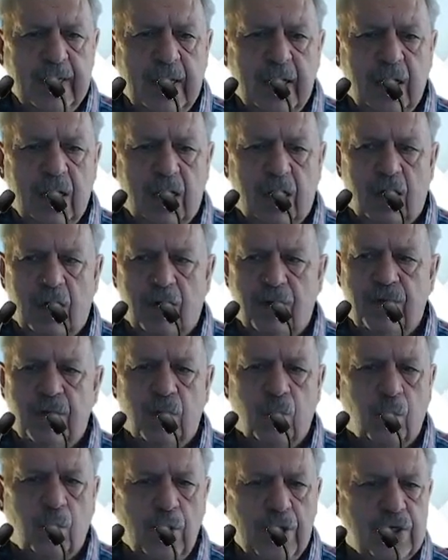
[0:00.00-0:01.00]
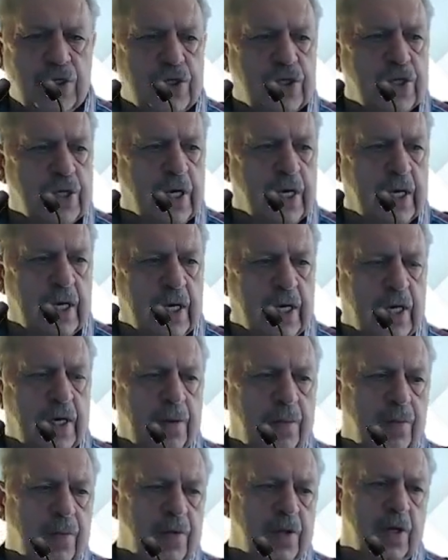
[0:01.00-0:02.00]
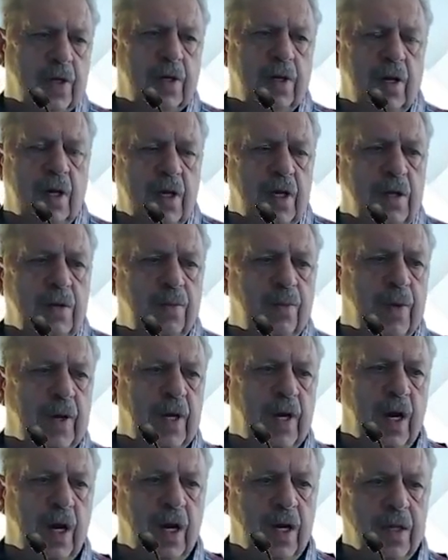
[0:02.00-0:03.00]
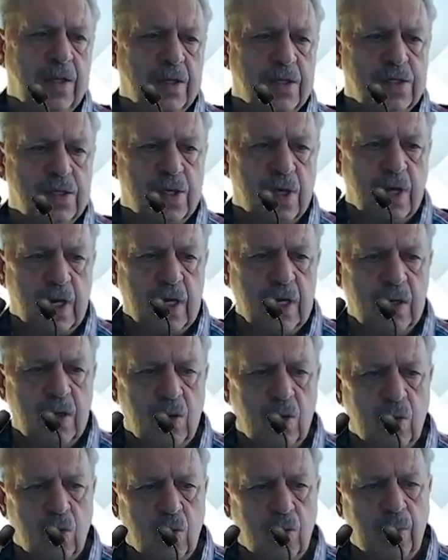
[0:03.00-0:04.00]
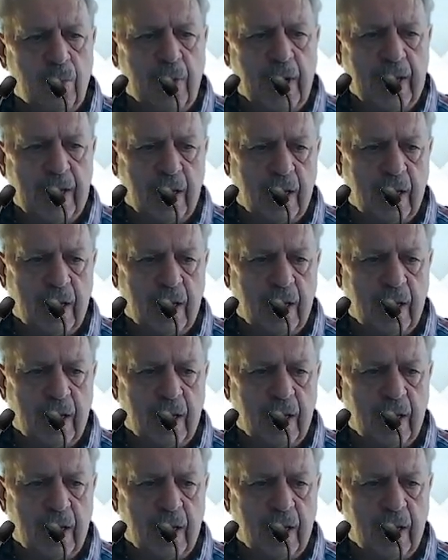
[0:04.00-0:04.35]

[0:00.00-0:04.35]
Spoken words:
after which the client may either surrender or make a